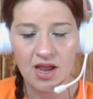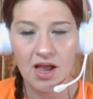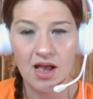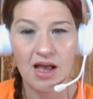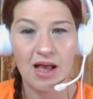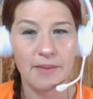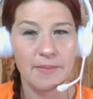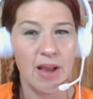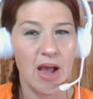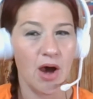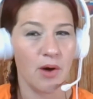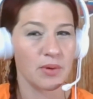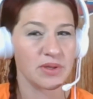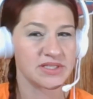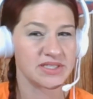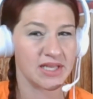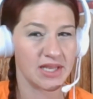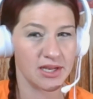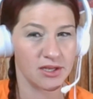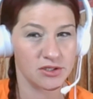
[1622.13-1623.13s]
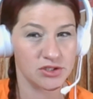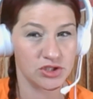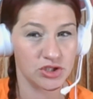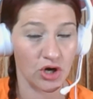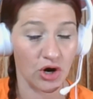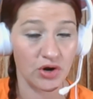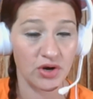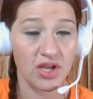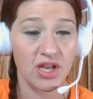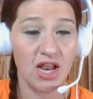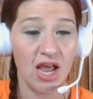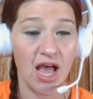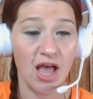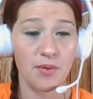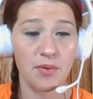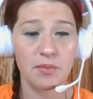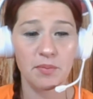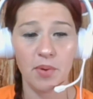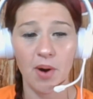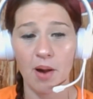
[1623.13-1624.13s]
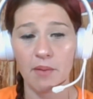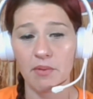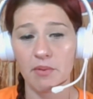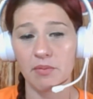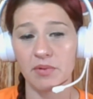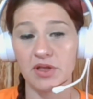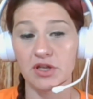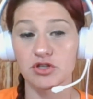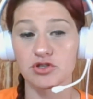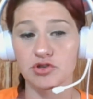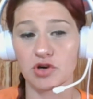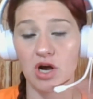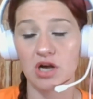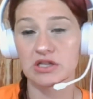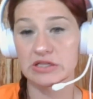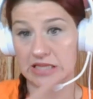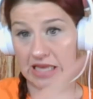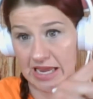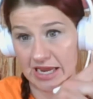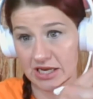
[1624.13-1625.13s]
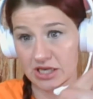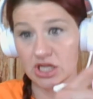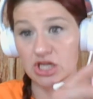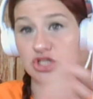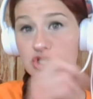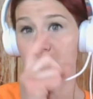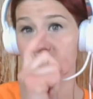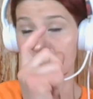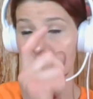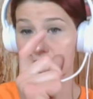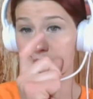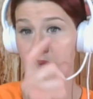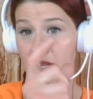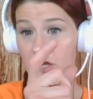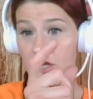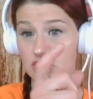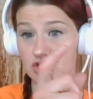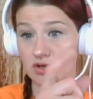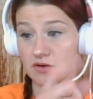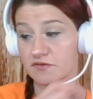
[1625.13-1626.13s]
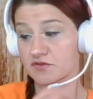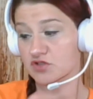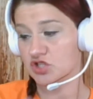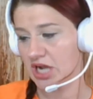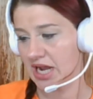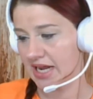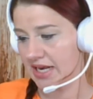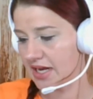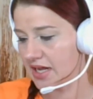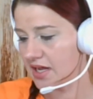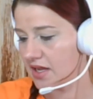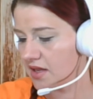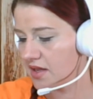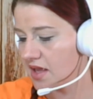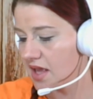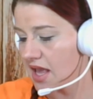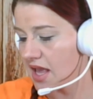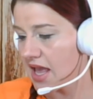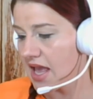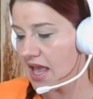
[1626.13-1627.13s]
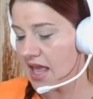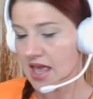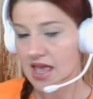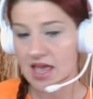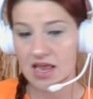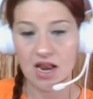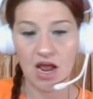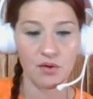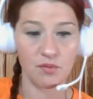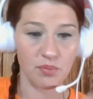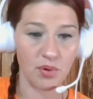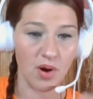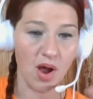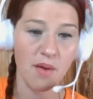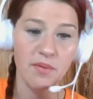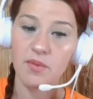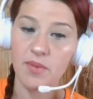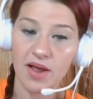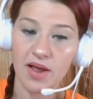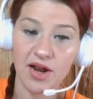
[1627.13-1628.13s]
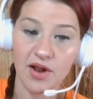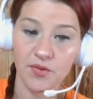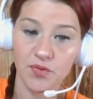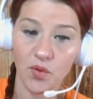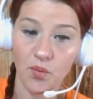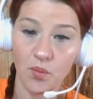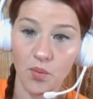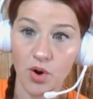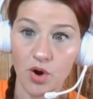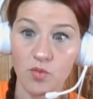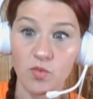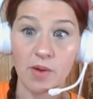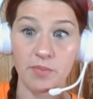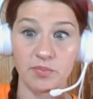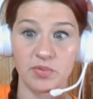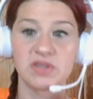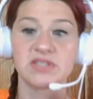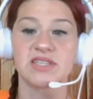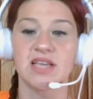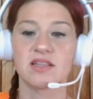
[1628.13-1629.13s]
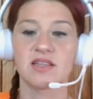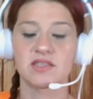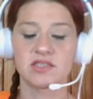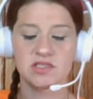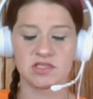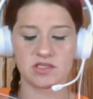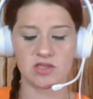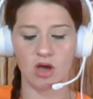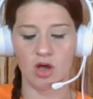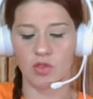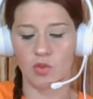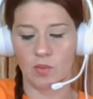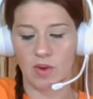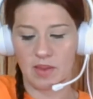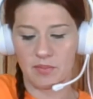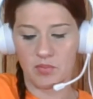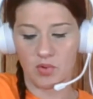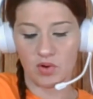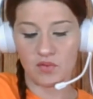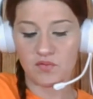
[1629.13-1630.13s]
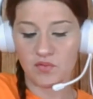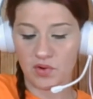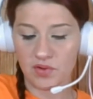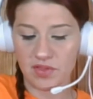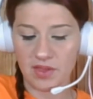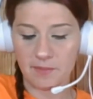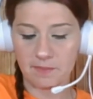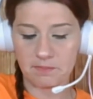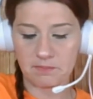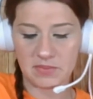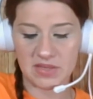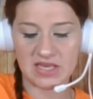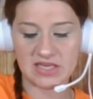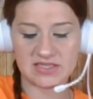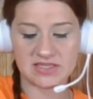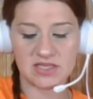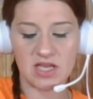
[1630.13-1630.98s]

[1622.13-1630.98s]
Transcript: how it's getting started, I would probably draw a line to that picture of China. And I would probably write out the word represents on the whiteboard for them because